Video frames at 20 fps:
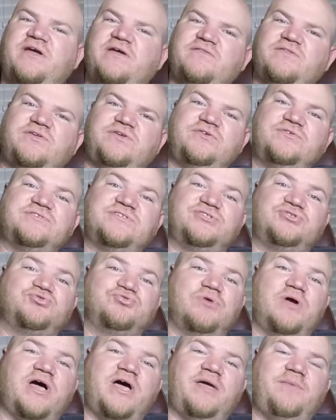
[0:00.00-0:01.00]
you have to use a
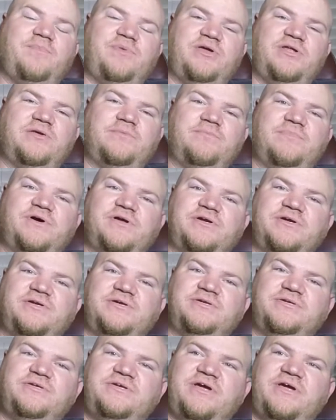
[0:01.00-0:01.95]
dry peanut butter.